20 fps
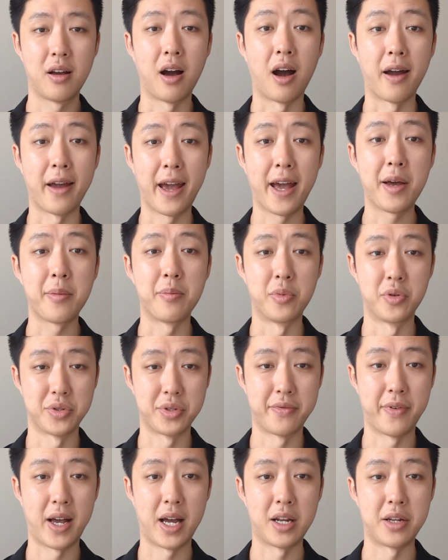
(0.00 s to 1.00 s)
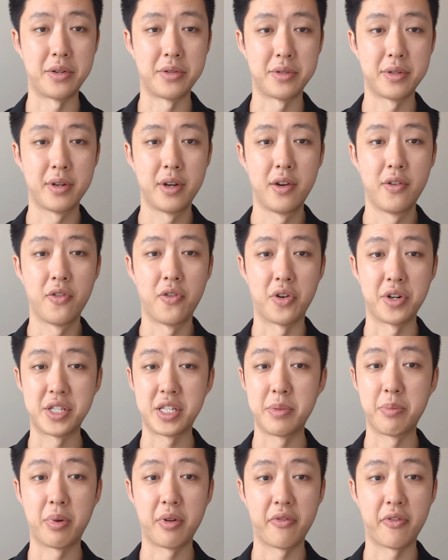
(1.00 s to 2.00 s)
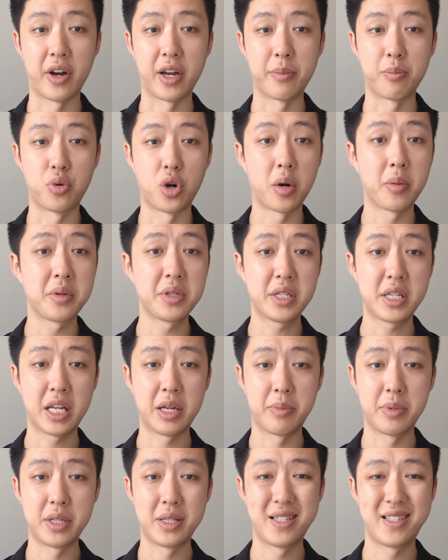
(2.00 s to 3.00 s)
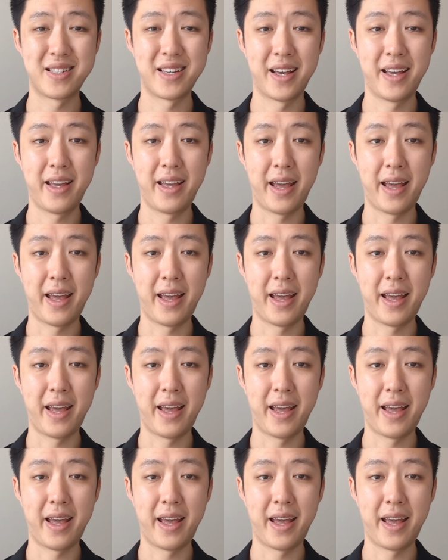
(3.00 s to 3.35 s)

I am most valued for simplifying problem statements